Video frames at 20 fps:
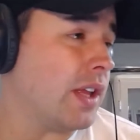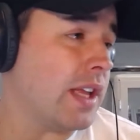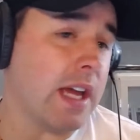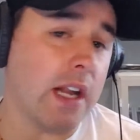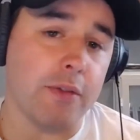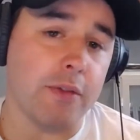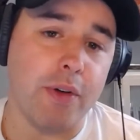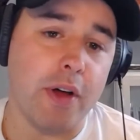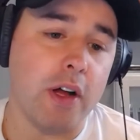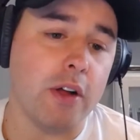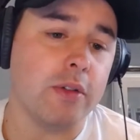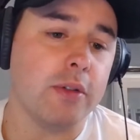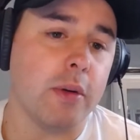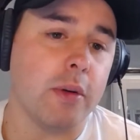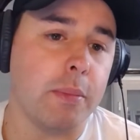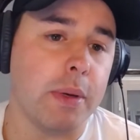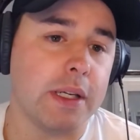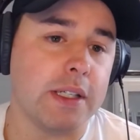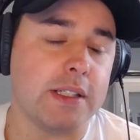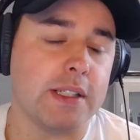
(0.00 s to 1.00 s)
NFL,
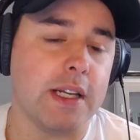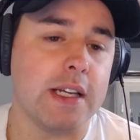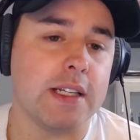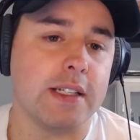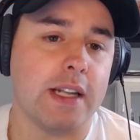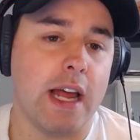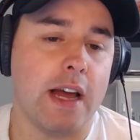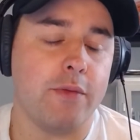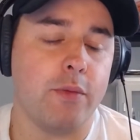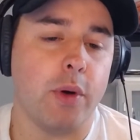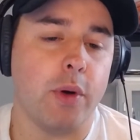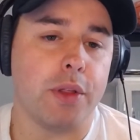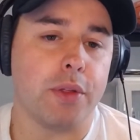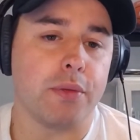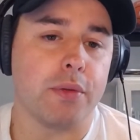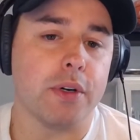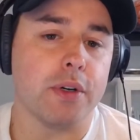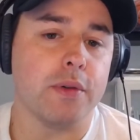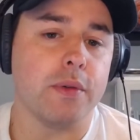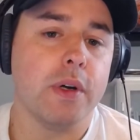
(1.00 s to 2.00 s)
big season halfway
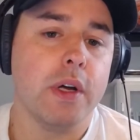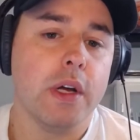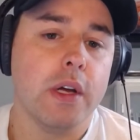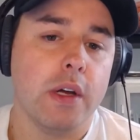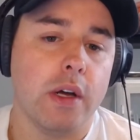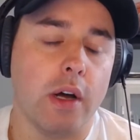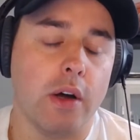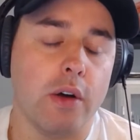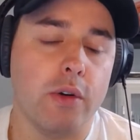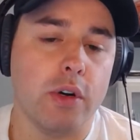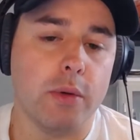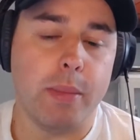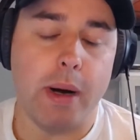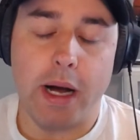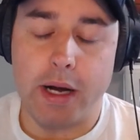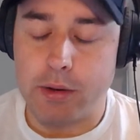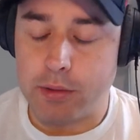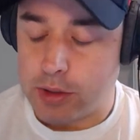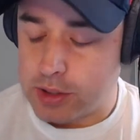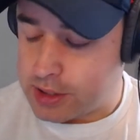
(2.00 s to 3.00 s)
through, who to buy,
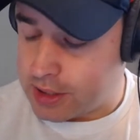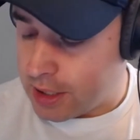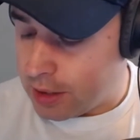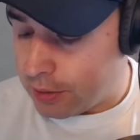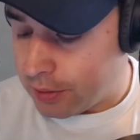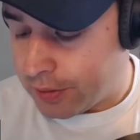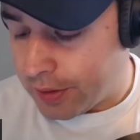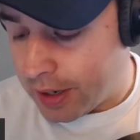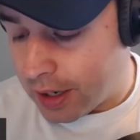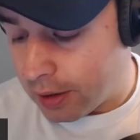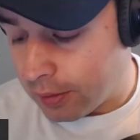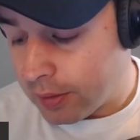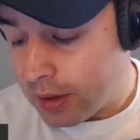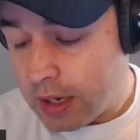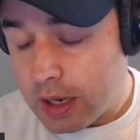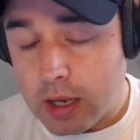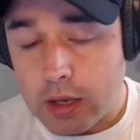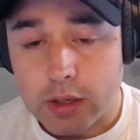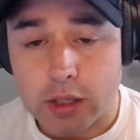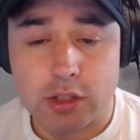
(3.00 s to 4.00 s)
who to sell there.
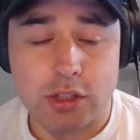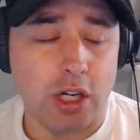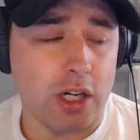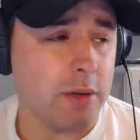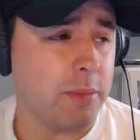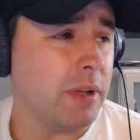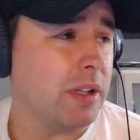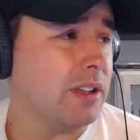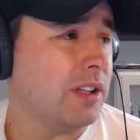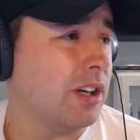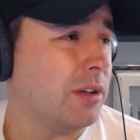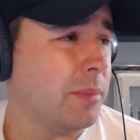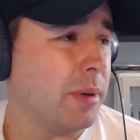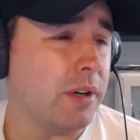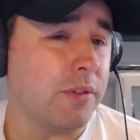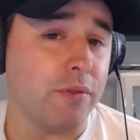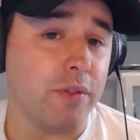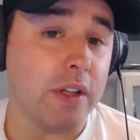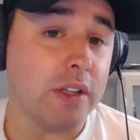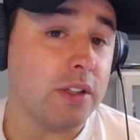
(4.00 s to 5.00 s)
Going to talk about a little bit
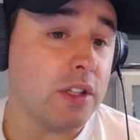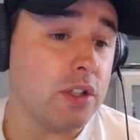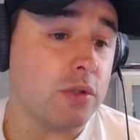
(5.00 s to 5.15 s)
of vintage,